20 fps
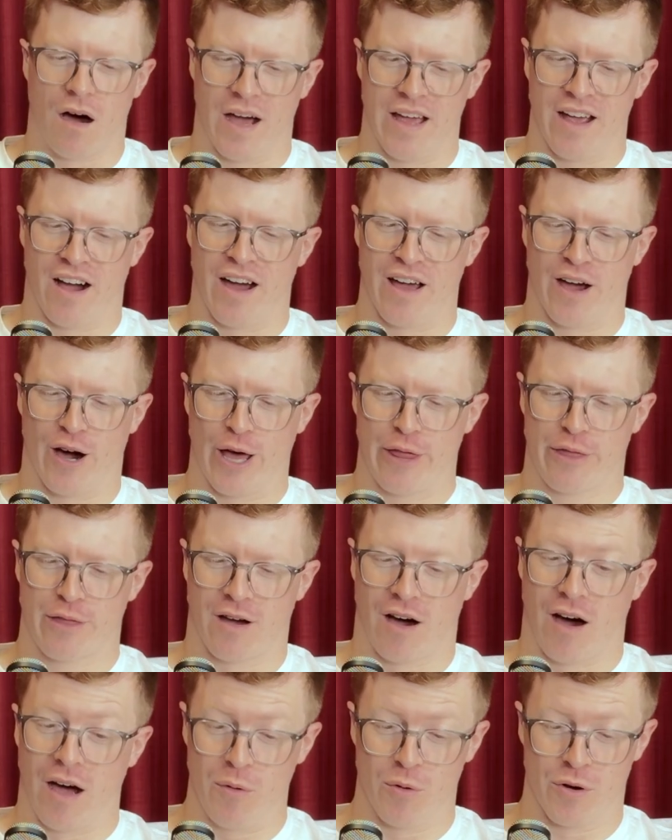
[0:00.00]

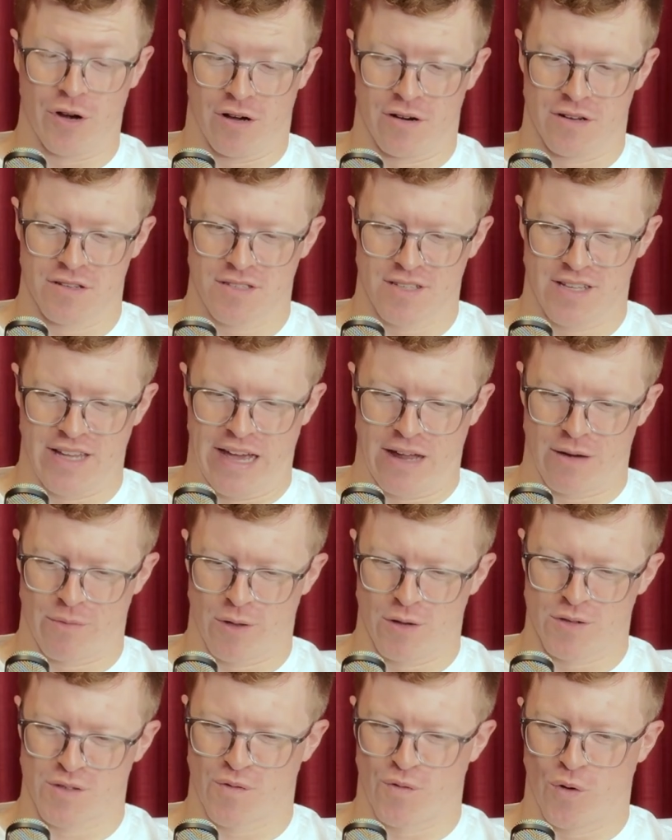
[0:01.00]
I would honestly, out of
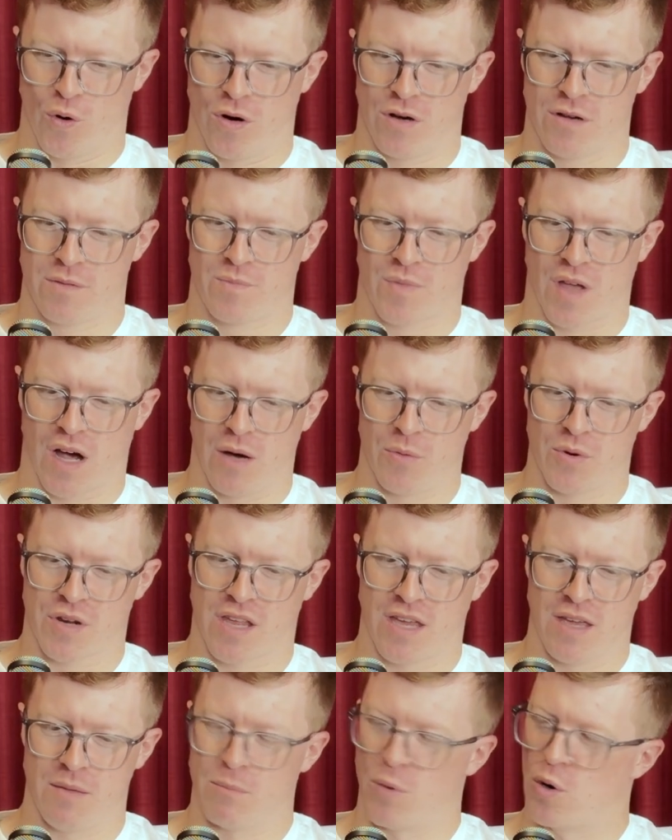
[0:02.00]
those 4, I would
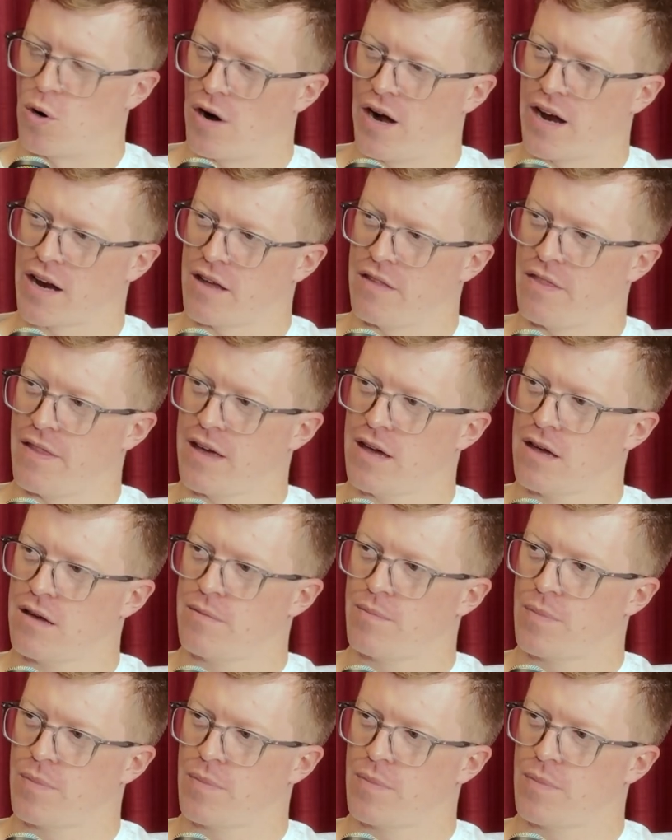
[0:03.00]
keep Morag in there